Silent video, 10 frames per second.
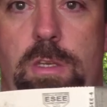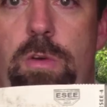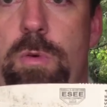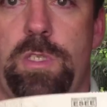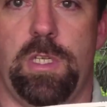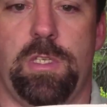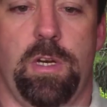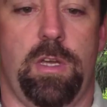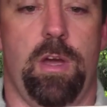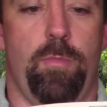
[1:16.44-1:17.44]
new and sits
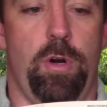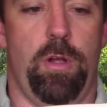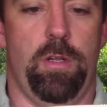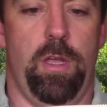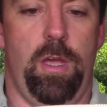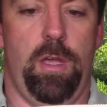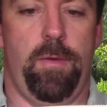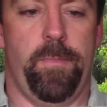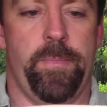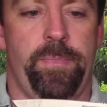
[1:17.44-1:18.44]
in a cupboard all day.
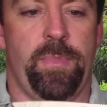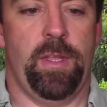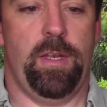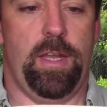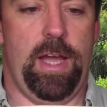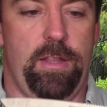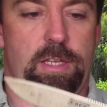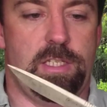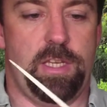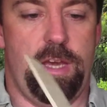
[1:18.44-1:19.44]
Now
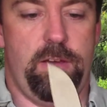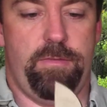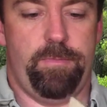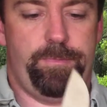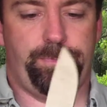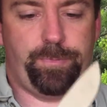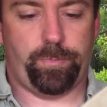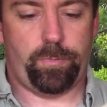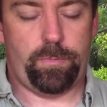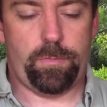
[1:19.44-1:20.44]
this stuff,
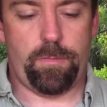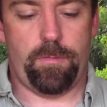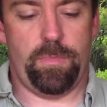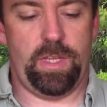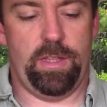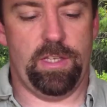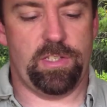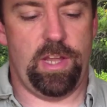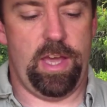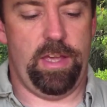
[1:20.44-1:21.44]

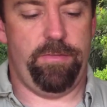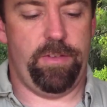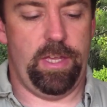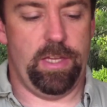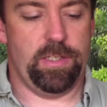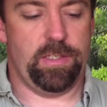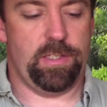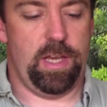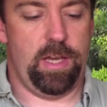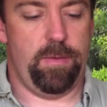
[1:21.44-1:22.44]
this knife
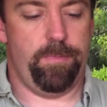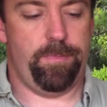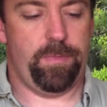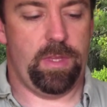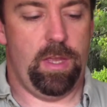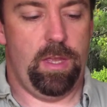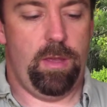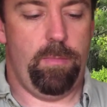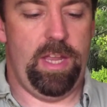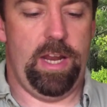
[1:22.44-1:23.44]
is um,
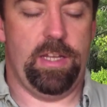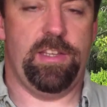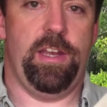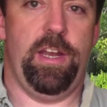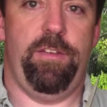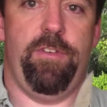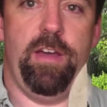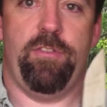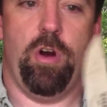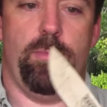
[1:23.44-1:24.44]
made out of
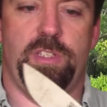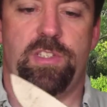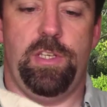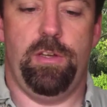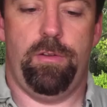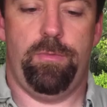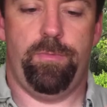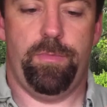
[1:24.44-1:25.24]
1095 carbon steel